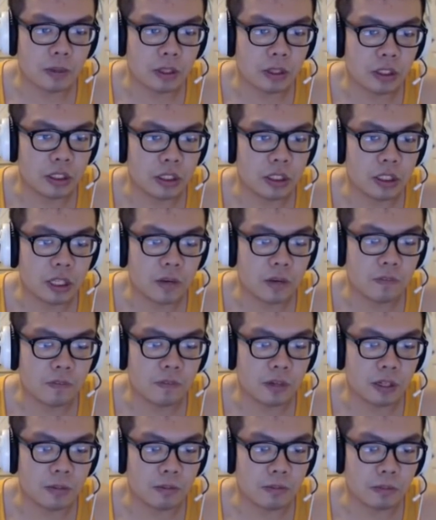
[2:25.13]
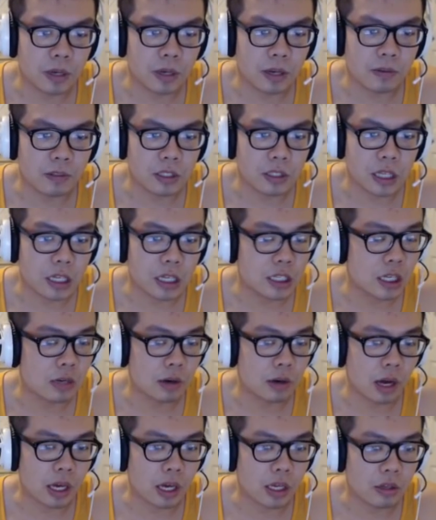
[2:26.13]
They're just there for the buffs. That's
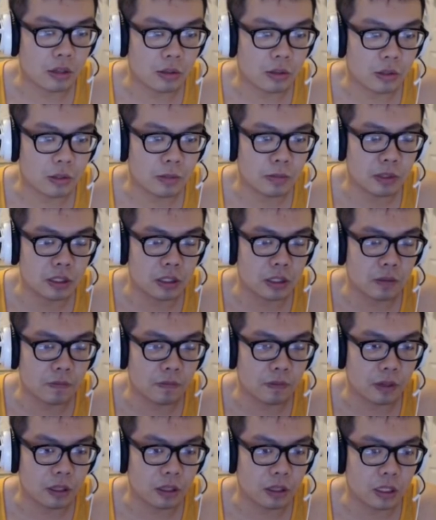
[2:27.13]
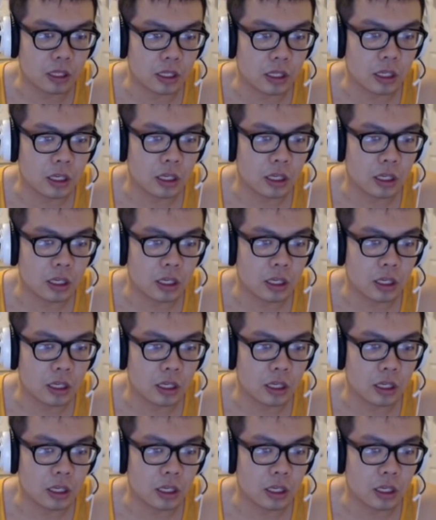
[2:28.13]
how I use them specifically.